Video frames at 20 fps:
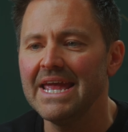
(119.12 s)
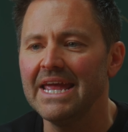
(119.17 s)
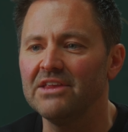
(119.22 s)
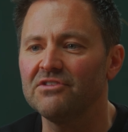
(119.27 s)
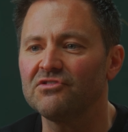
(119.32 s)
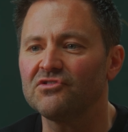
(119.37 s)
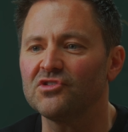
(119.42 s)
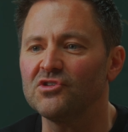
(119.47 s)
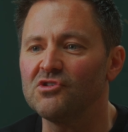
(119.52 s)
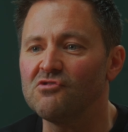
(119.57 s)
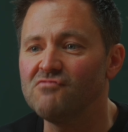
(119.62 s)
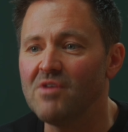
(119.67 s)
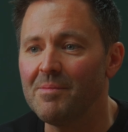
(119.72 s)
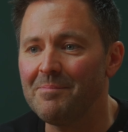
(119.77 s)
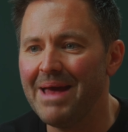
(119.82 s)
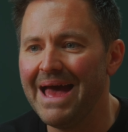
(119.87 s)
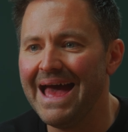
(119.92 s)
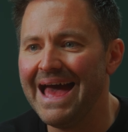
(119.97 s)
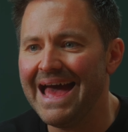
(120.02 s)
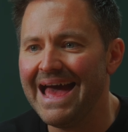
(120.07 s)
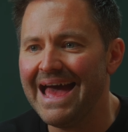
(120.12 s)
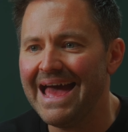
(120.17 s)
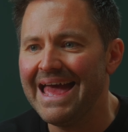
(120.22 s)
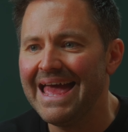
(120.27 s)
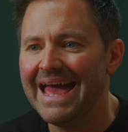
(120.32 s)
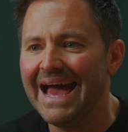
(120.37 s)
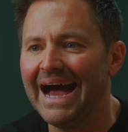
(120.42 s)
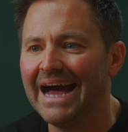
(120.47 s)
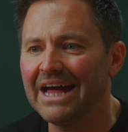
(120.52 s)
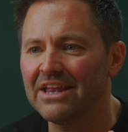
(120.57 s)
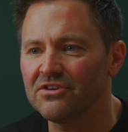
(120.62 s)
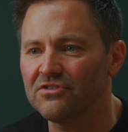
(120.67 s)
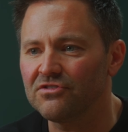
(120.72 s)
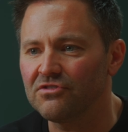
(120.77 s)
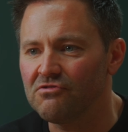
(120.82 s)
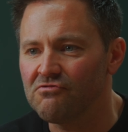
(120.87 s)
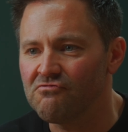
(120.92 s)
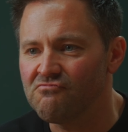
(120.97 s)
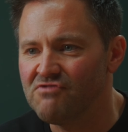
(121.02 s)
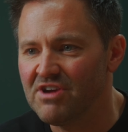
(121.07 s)
is to repair and
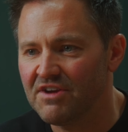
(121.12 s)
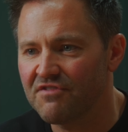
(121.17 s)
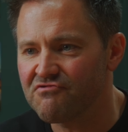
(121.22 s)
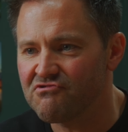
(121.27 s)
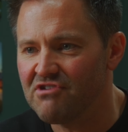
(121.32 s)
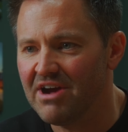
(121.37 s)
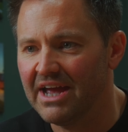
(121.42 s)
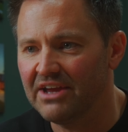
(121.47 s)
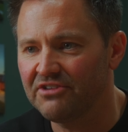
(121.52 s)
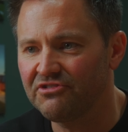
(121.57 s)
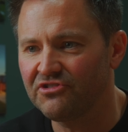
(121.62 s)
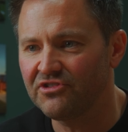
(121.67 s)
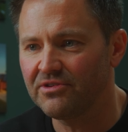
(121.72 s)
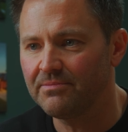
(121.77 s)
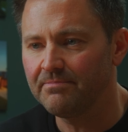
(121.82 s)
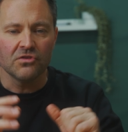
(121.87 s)
refresh.